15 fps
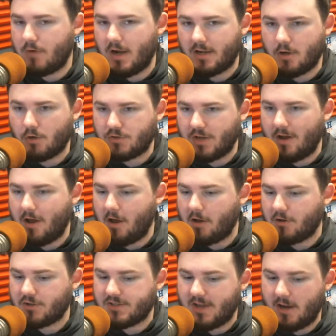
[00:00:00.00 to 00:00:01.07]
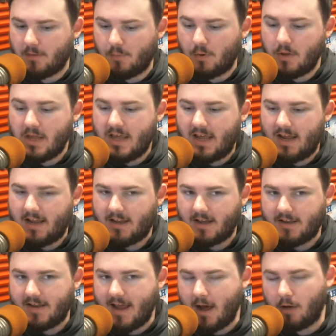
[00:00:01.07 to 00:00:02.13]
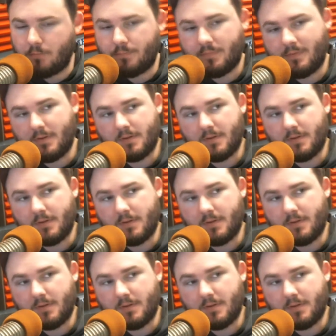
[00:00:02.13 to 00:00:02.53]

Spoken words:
Right, Coach. Understandable. And now